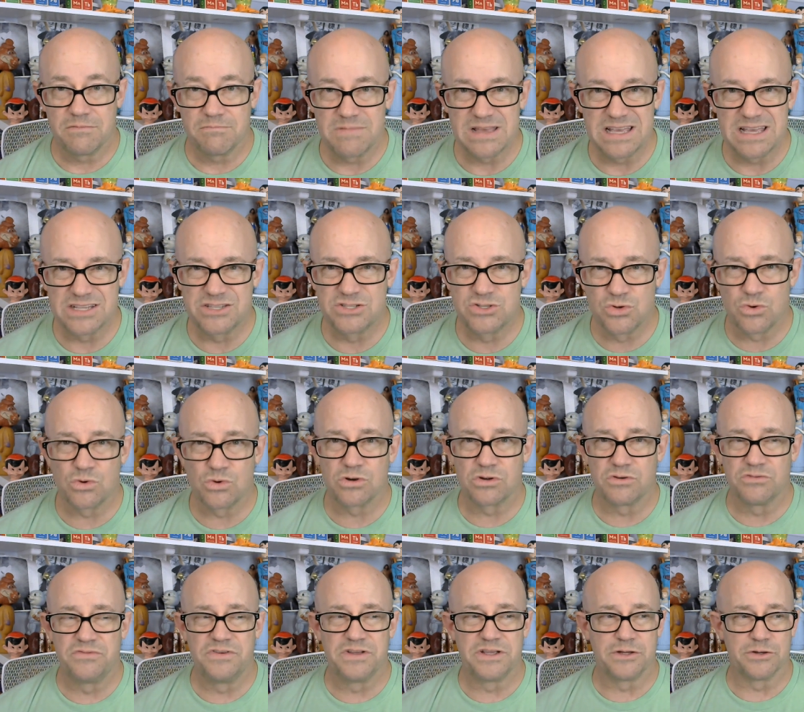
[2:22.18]
historical
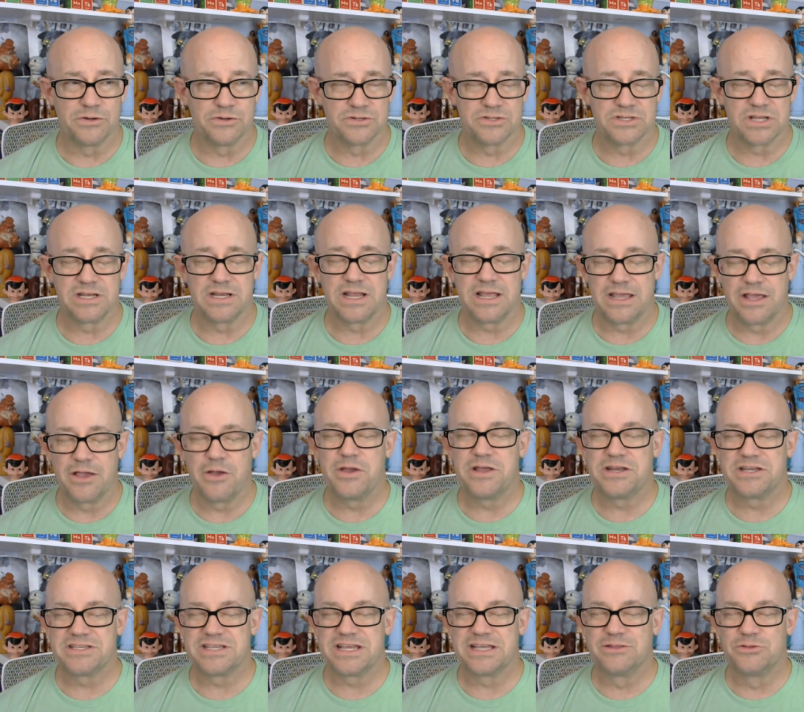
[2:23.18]
figures. And you
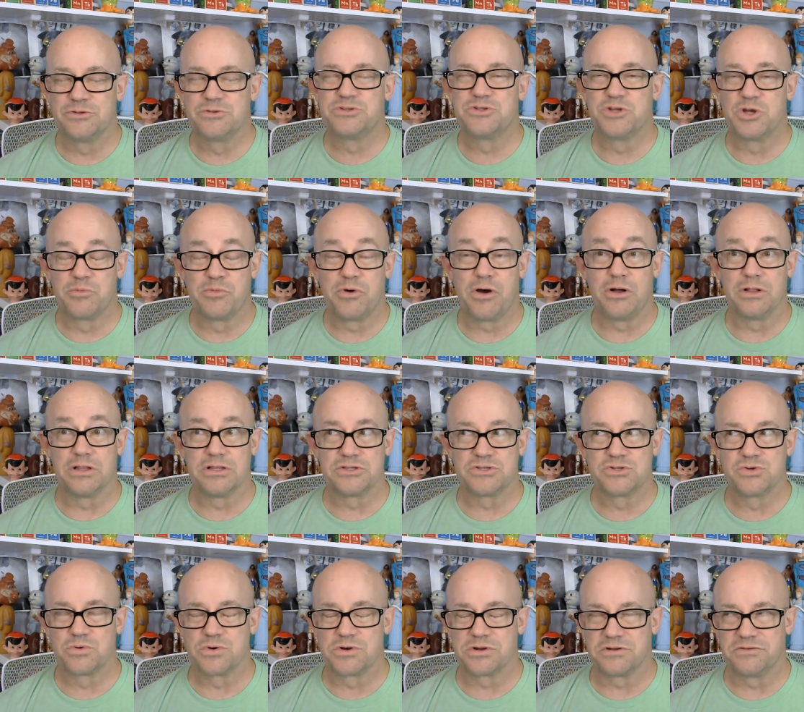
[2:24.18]
can say Lucille Ball,
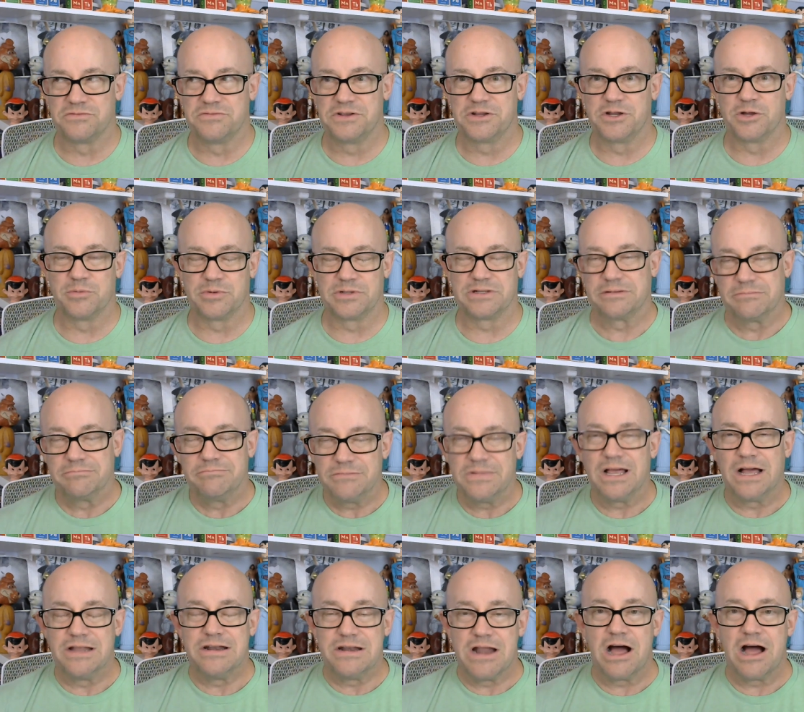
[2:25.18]
historical figure, but
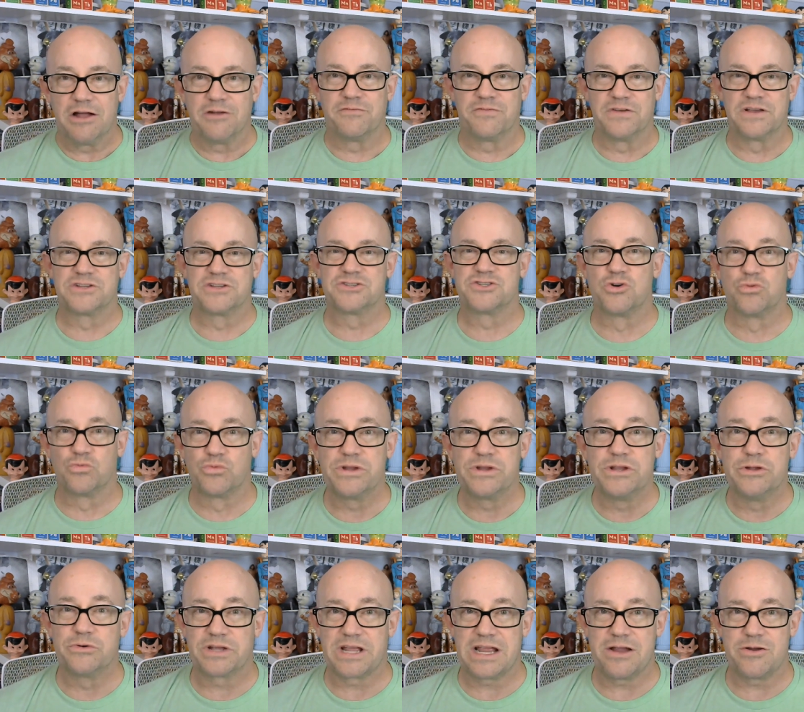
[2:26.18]
a nonfiction, a
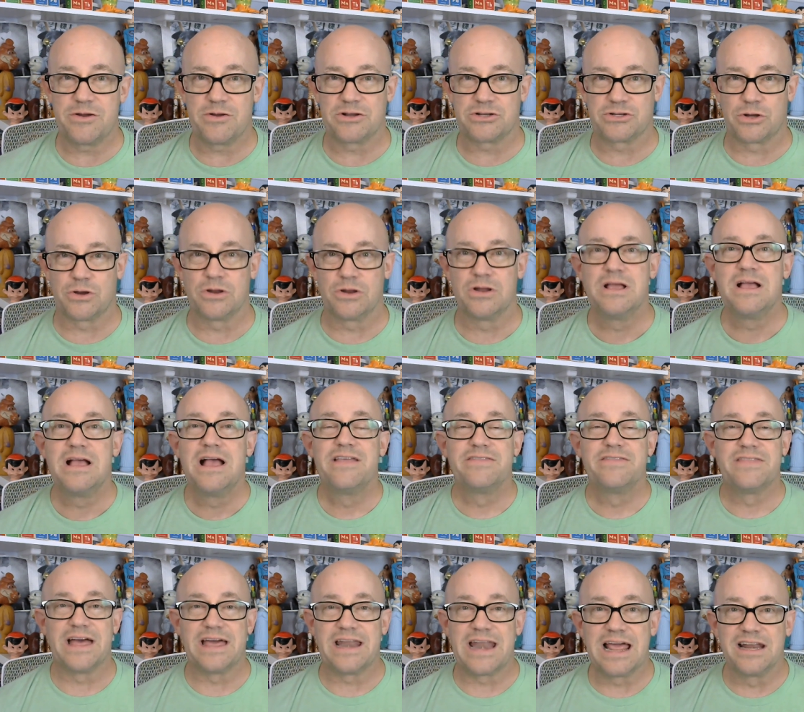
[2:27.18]
real character
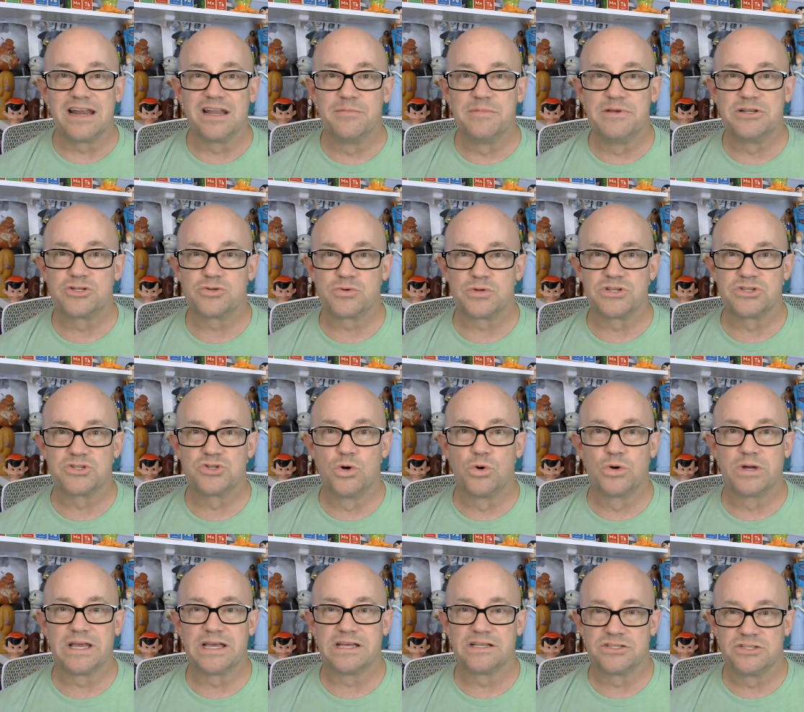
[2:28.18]
that elementary school
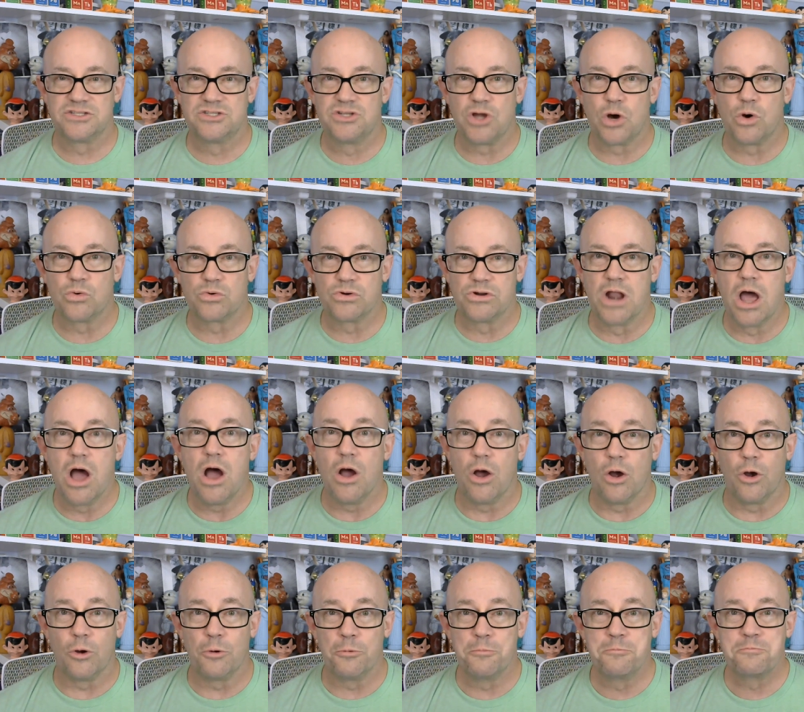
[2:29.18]
kids don't
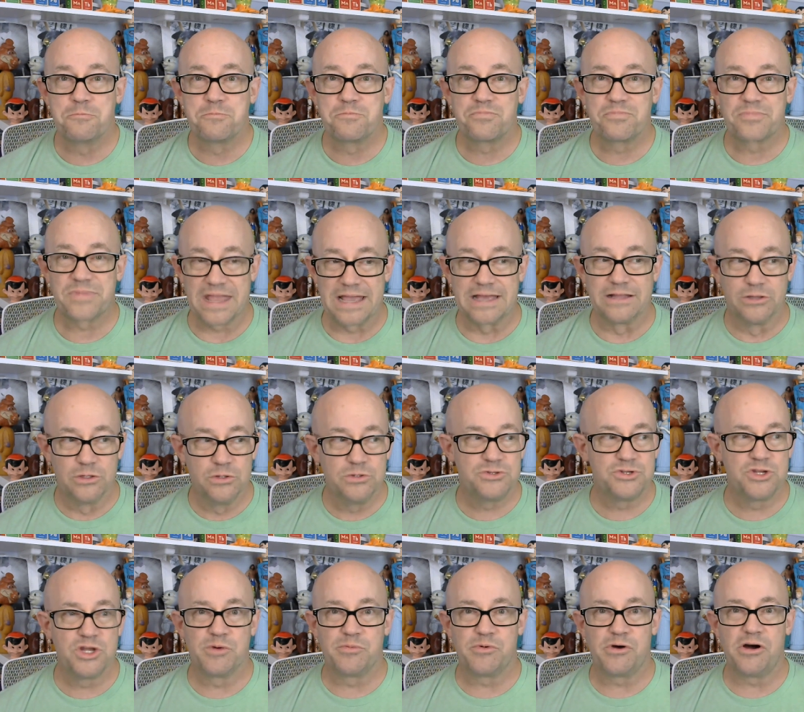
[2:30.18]
know, and
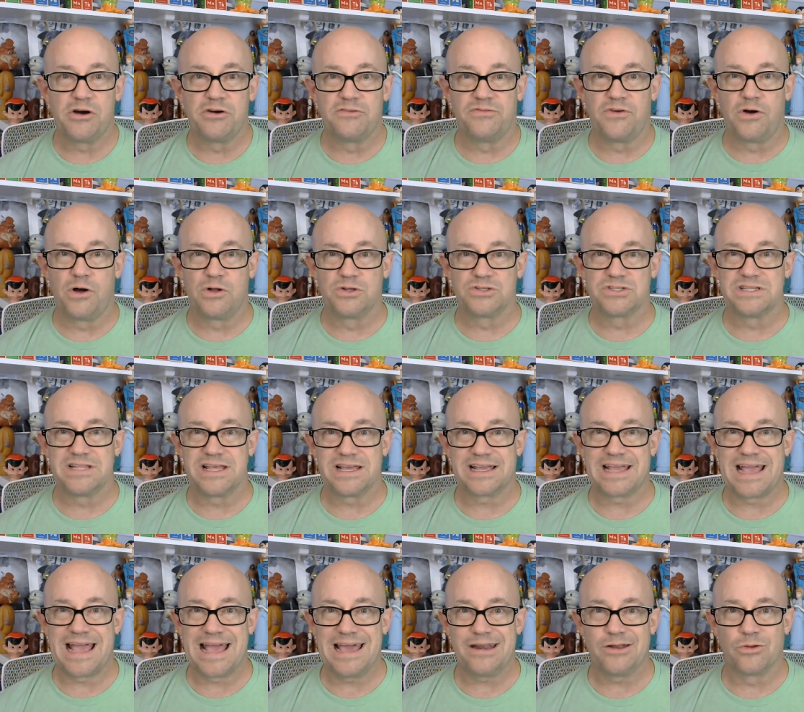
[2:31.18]
Lucille Ball falls in that
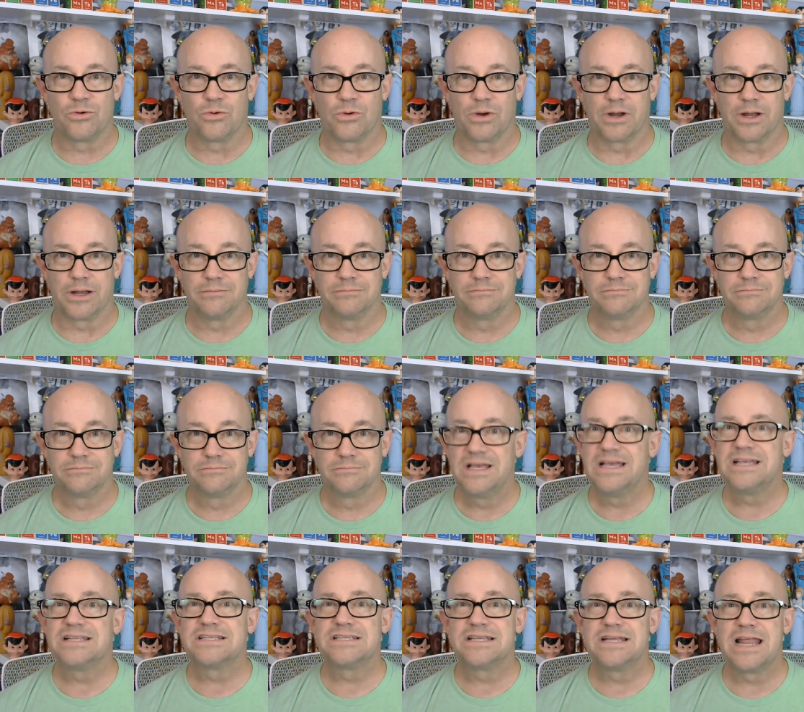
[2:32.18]
category.
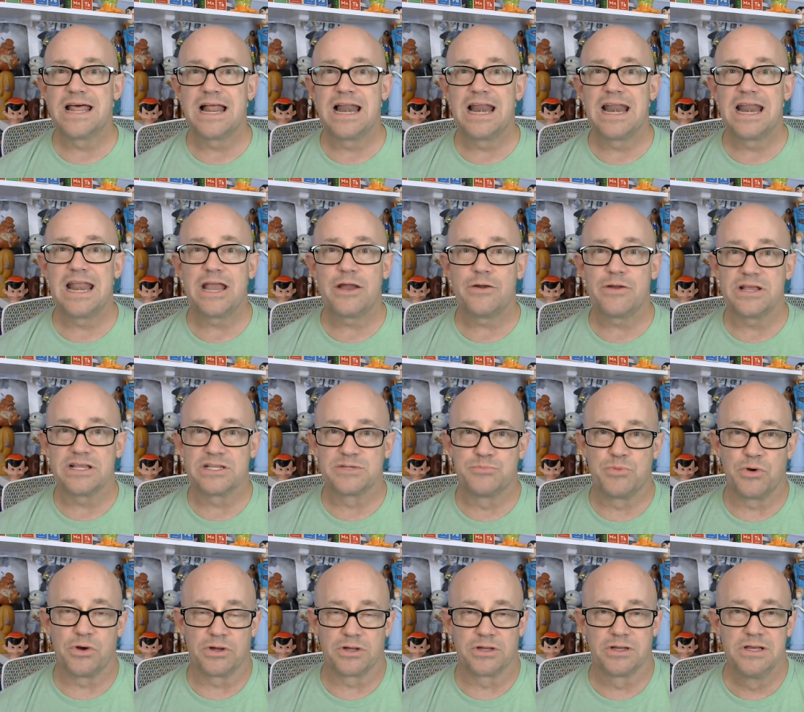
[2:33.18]
It's in a hilarious
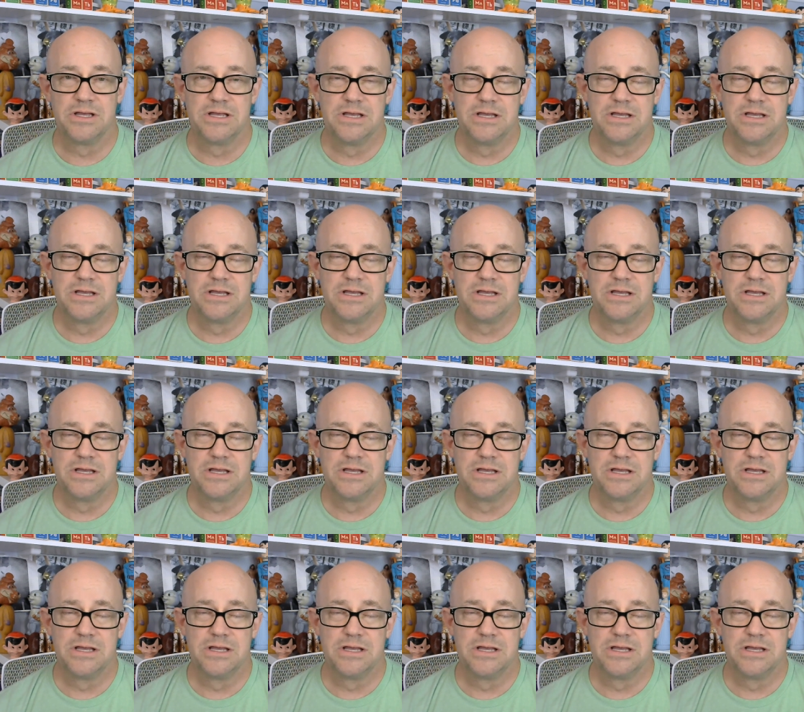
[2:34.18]
book